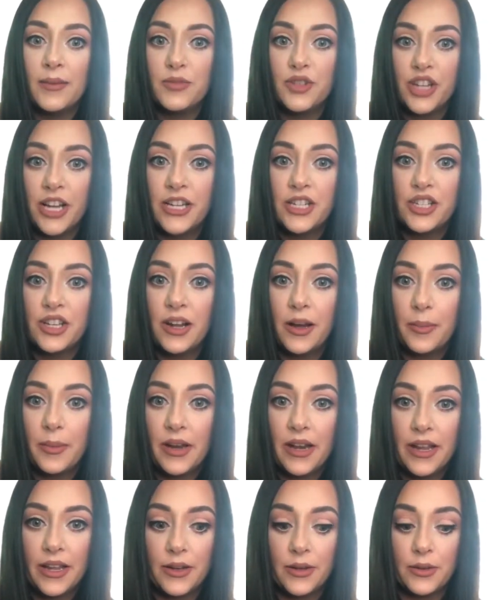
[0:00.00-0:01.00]
changing out my
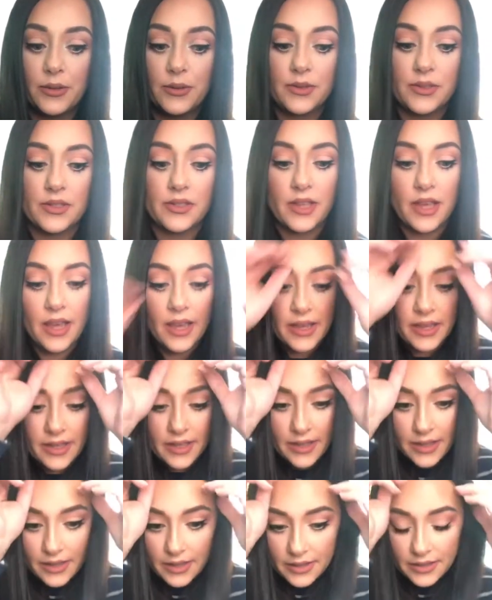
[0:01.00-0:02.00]
nails
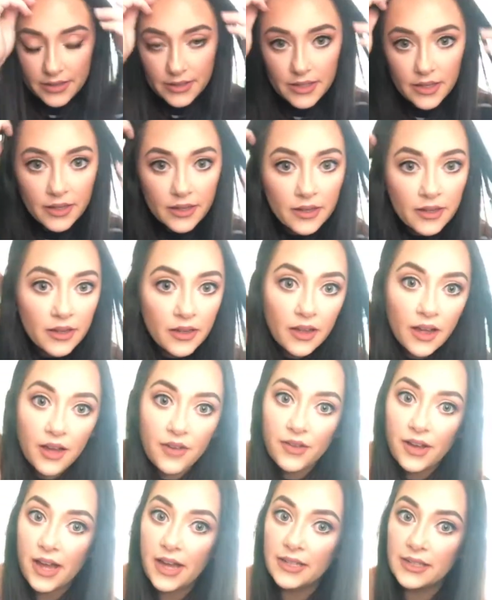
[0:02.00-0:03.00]
and I've
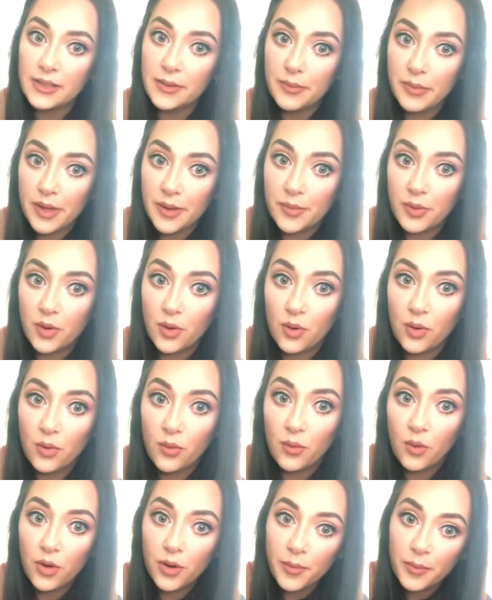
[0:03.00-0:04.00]
had some people
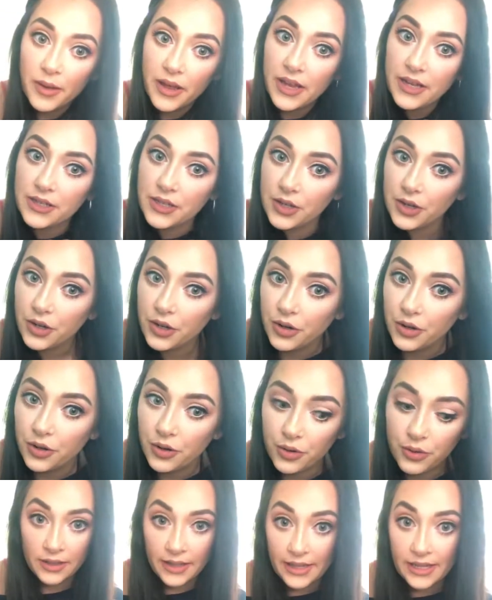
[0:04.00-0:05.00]
wanting me to
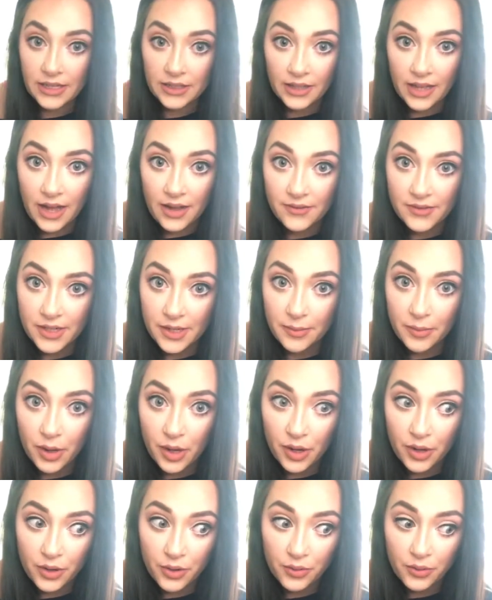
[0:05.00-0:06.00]
do like a live
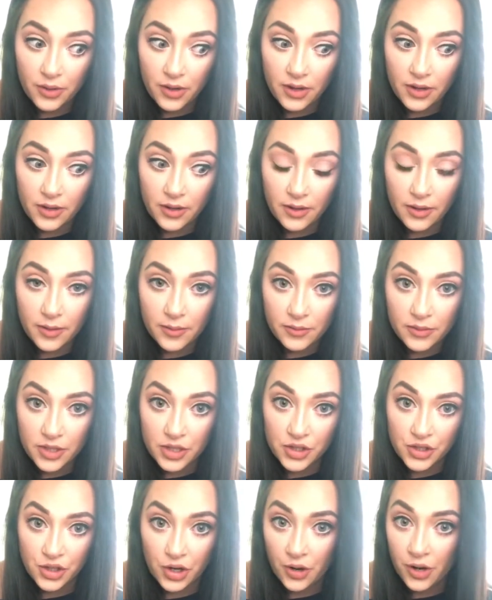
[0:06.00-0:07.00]
demo um, to
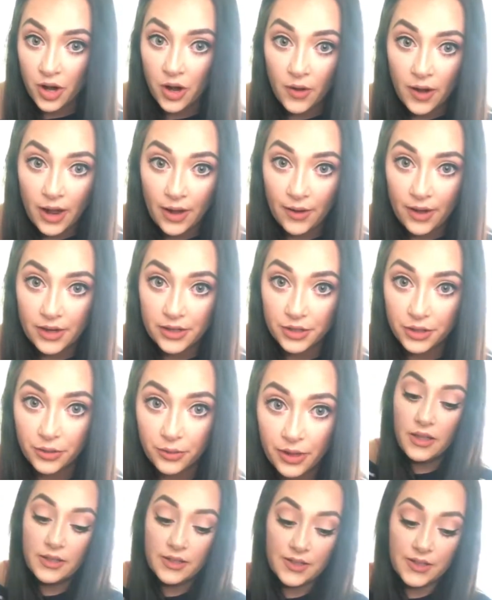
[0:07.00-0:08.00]
show y'all how I do
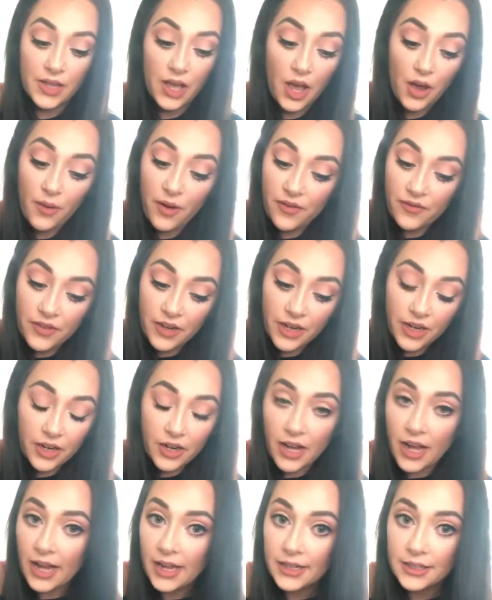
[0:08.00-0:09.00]
it. So I figured
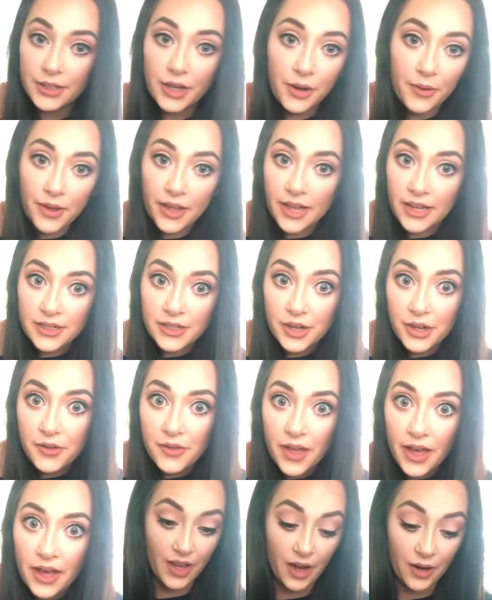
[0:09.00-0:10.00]
I'd go ahead and do
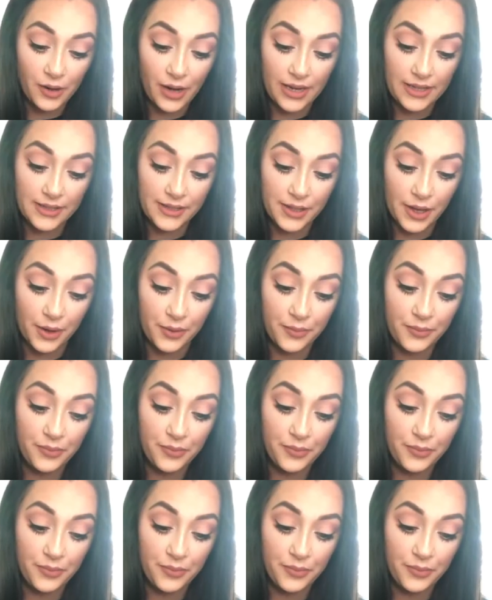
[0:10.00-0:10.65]
that. Okay, so